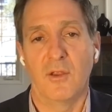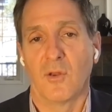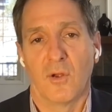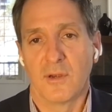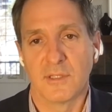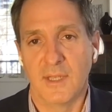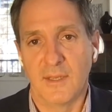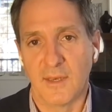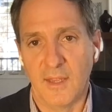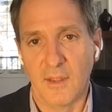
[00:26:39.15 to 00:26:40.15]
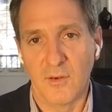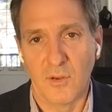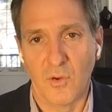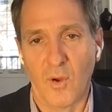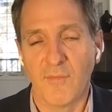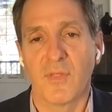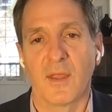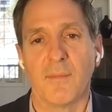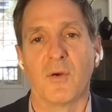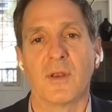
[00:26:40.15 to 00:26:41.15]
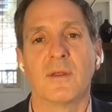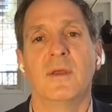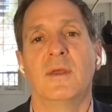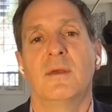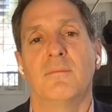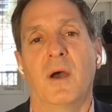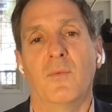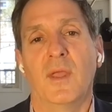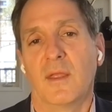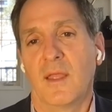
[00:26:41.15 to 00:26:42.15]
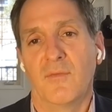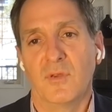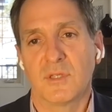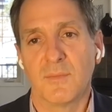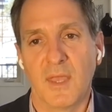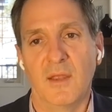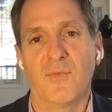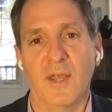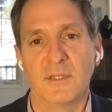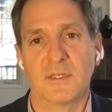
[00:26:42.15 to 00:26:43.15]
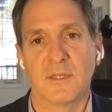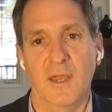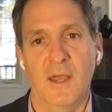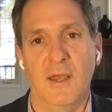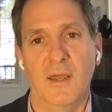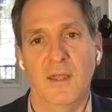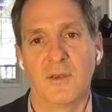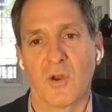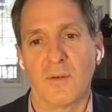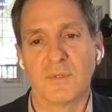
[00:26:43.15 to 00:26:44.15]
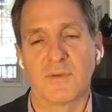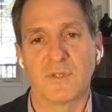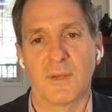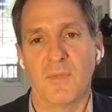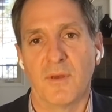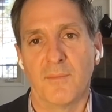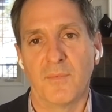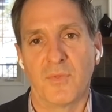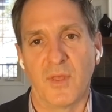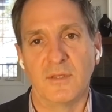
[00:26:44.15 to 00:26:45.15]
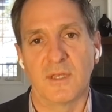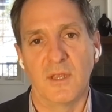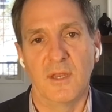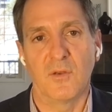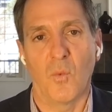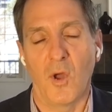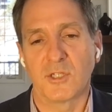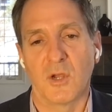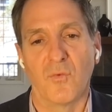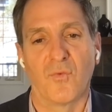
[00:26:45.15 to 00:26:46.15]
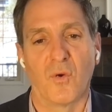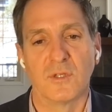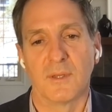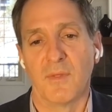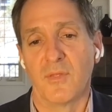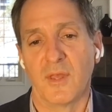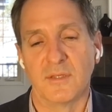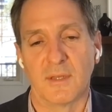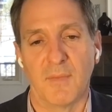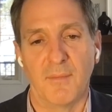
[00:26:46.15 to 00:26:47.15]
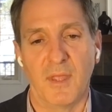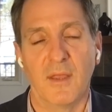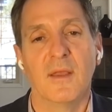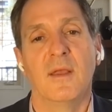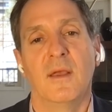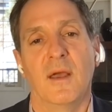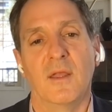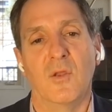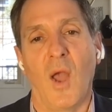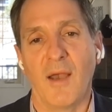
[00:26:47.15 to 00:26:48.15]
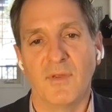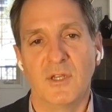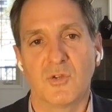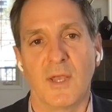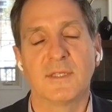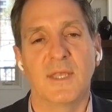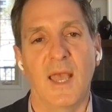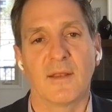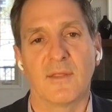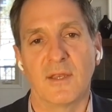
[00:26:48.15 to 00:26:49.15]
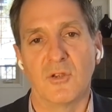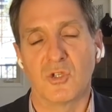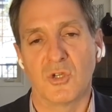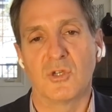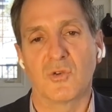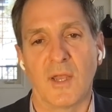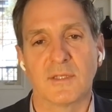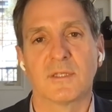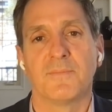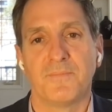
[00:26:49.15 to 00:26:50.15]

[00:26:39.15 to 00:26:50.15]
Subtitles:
Your lawyer doesn't need to know everything about it, but we could give you some key advice in terms of some of the things that you need to watch out for, some of the things that maybe you haven't addressed yet that you should address,